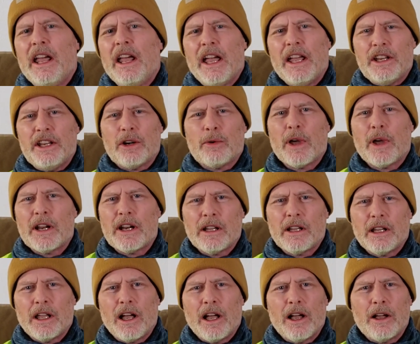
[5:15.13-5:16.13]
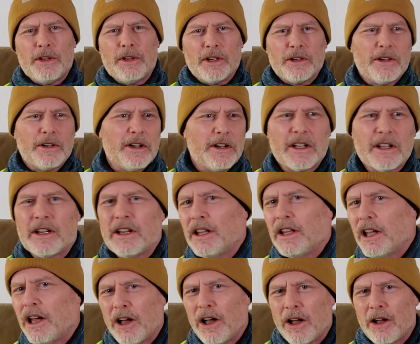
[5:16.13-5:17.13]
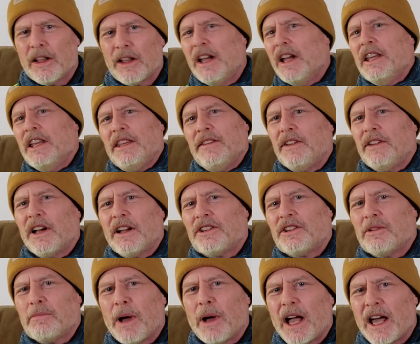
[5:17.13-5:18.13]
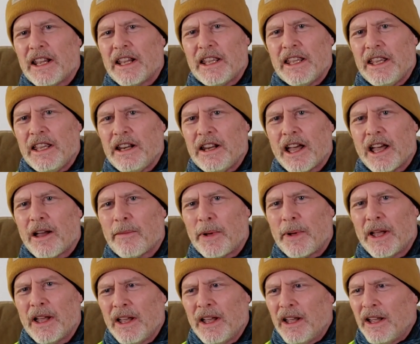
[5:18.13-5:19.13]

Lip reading: and you're running along, you're cooking along, you've got your body heat up,